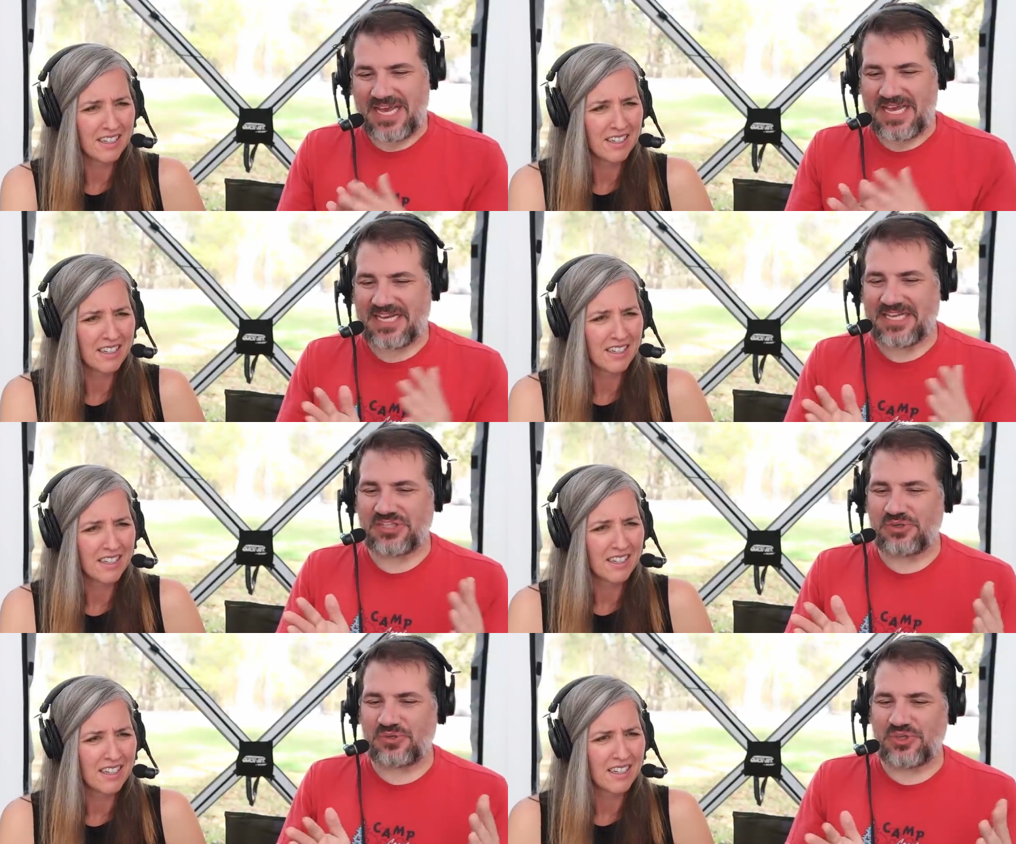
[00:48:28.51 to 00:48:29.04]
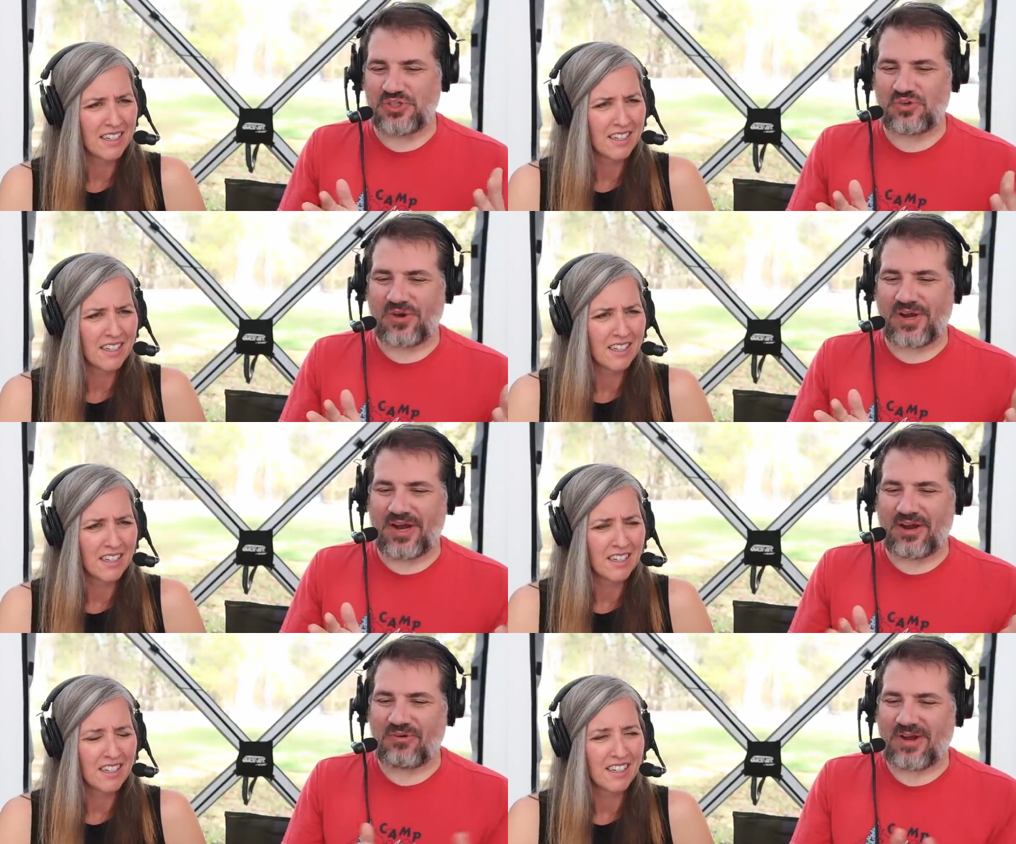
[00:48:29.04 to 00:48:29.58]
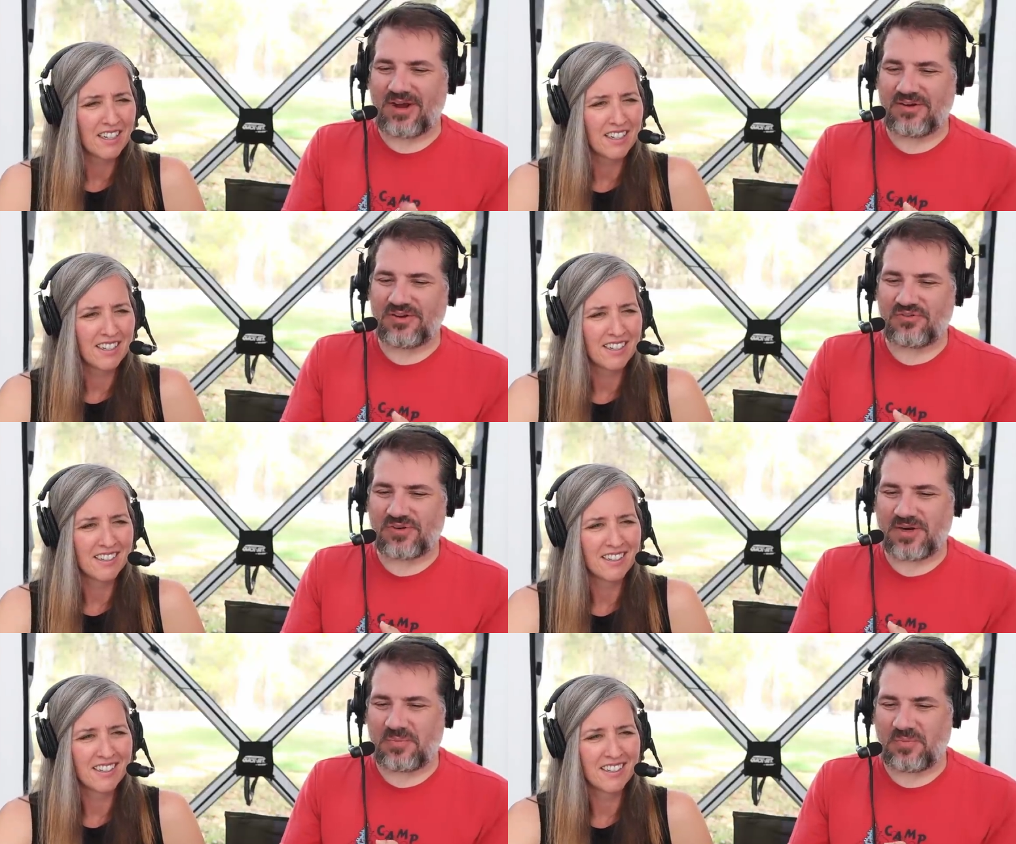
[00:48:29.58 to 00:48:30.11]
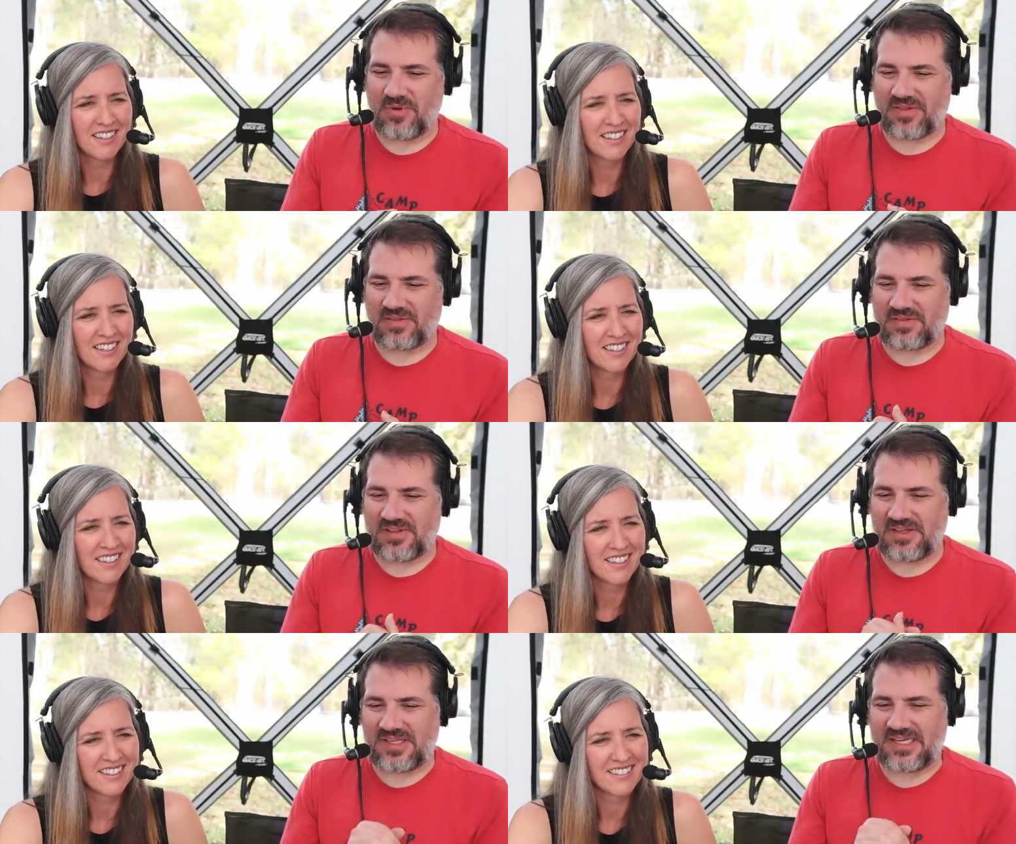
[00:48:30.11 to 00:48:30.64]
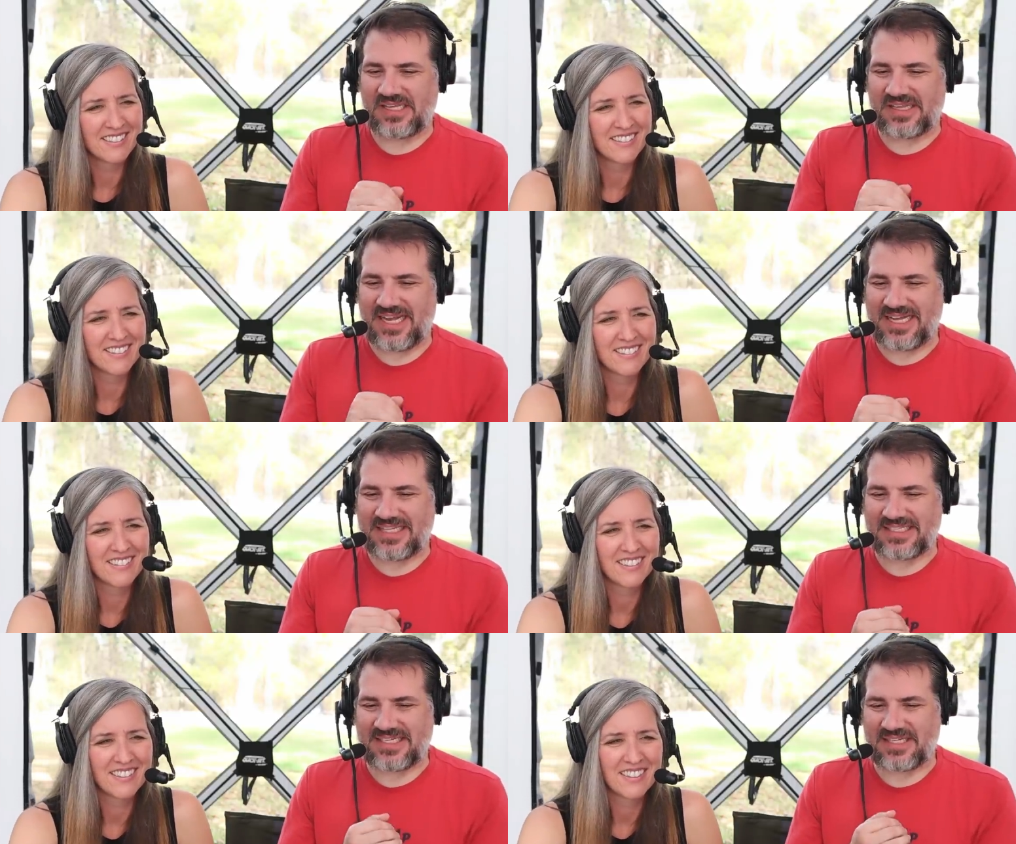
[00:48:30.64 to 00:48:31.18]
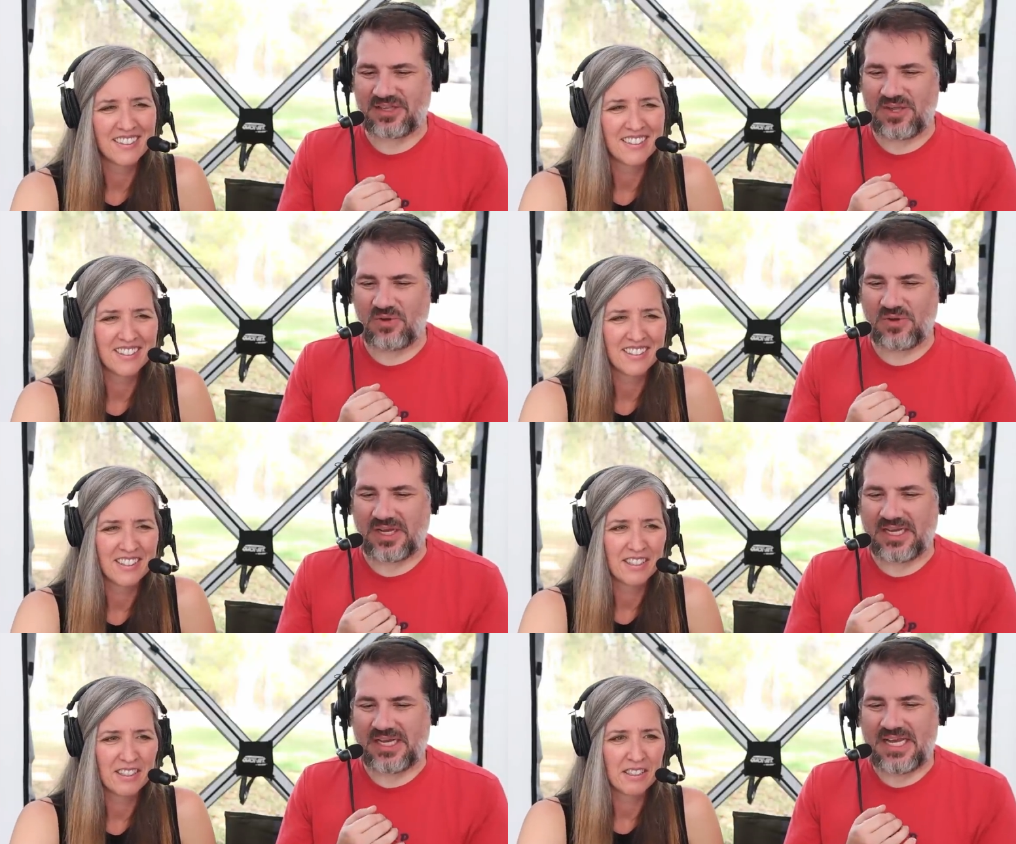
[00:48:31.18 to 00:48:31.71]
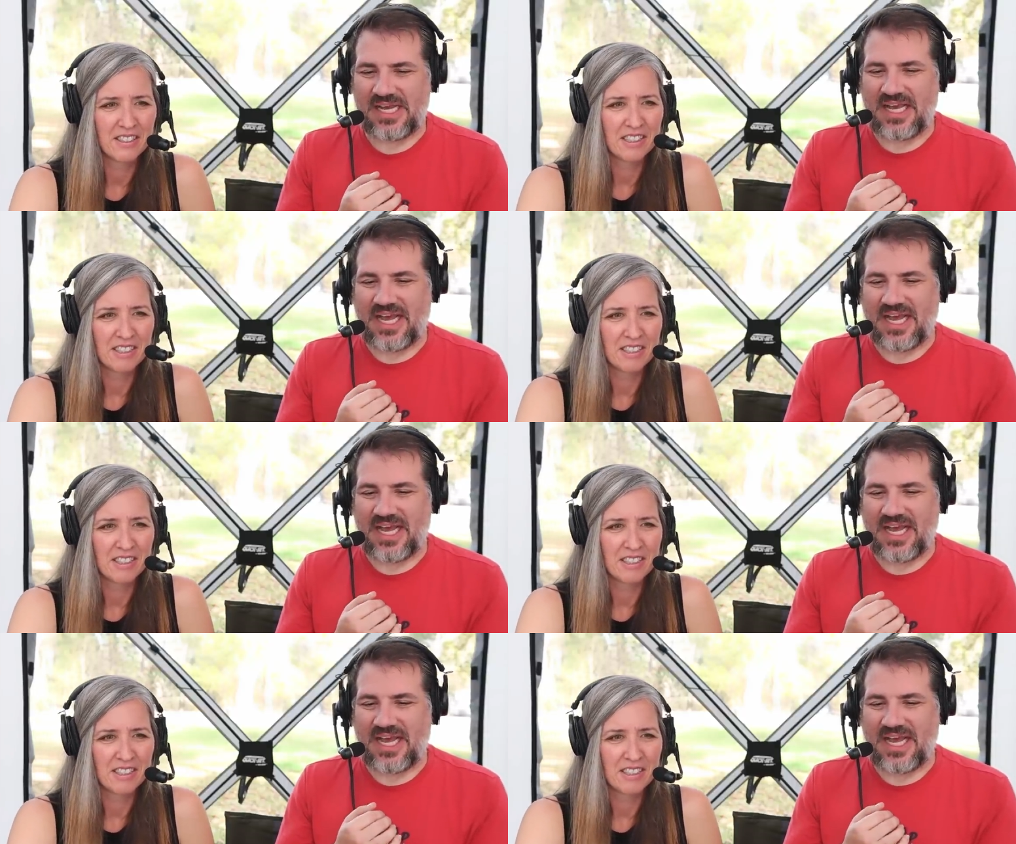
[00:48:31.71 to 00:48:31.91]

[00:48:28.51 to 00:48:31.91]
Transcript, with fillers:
Speaker 1: He gets to enjoy a crowded trip with Lily, Lance, and Lola,